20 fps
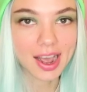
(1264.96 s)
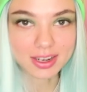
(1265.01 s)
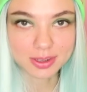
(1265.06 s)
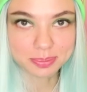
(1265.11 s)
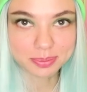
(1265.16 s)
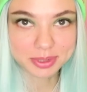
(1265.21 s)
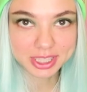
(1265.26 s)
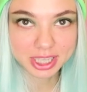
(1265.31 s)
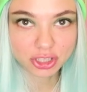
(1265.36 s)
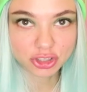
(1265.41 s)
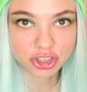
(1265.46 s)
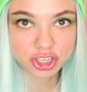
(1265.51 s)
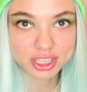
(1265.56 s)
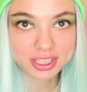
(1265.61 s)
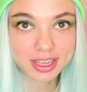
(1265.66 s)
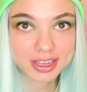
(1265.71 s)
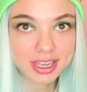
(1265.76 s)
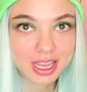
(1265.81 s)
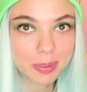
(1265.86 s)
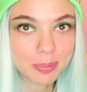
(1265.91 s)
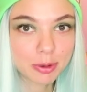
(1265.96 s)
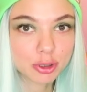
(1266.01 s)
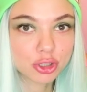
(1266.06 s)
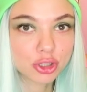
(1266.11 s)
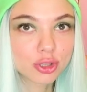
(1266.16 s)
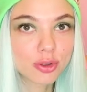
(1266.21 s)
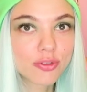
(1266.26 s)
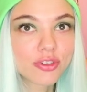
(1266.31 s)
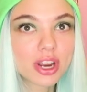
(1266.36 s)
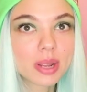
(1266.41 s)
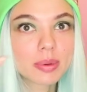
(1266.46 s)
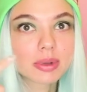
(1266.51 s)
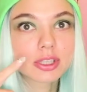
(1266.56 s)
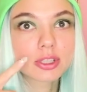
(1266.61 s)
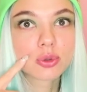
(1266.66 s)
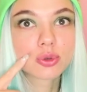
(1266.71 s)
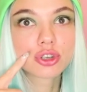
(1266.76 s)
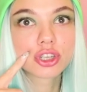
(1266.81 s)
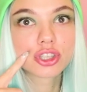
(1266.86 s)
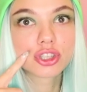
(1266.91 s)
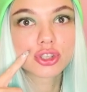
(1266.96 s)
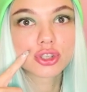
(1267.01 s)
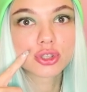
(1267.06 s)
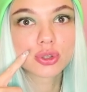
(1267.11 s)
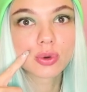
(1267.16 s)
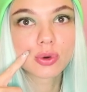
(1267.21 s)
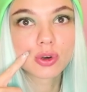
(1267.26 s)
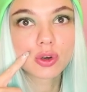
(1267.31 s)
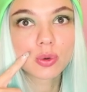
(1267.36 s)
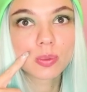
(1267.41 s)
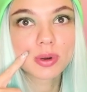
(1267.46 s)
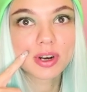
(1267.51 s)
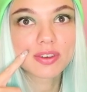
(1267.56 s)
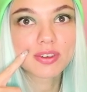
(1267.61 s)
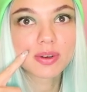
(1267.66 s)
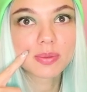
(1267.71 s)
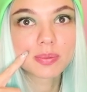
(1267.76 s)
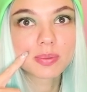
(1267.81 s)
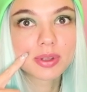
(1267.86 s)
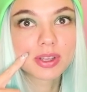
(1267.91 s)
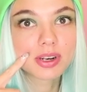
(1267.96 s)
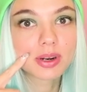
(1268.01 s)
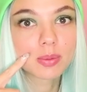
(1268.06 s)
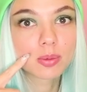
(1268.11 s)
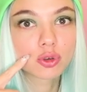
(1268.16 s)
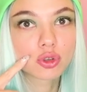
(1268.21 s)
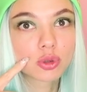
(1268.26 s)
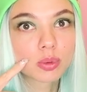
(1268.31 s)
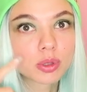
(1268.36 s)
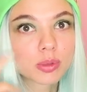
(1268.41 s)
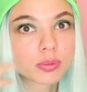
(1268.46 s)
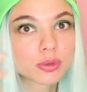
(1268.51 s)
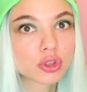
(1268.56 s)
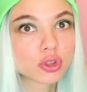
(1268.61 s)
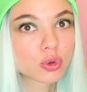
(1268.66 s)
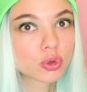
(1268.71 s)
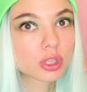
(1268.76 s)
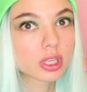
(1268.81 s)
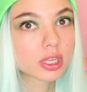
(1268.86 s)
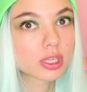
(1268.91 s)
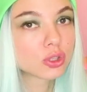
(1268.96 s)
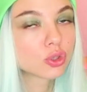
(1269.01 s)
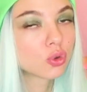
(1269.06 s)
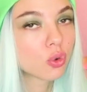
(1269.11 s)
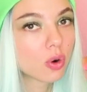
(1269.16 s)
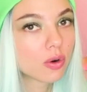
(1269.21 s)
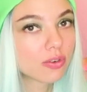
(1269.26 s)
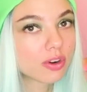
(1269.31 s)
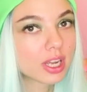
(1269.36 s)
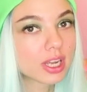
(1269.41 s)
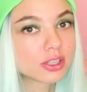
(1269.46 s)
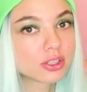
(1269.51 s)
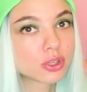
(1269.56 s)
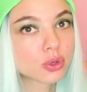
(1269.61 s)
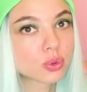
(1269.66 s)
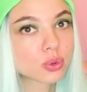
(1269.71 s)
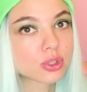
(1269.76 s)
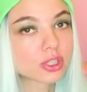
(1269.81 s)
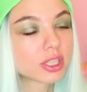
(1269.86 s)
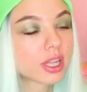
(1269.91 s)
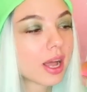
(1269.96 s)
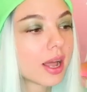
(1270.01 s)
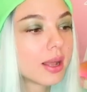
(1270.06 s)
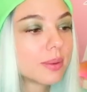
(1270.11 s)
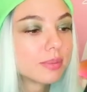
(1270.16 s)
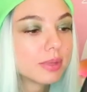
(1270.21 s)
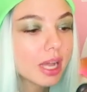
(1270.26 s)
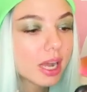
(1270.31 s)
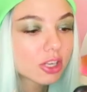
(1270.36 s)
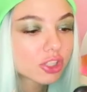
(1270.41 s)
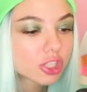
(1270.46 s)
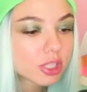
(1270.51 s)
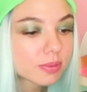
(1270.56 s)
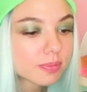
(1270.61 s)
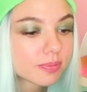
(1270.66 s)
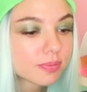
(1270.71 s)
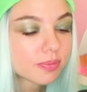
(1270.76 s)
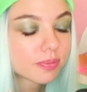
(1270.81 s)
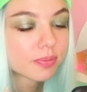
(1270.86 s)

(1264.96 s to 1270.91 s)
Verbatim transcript: So we're in our tree house and it's time to listen a story about a vampire. And maybe we can learn something new.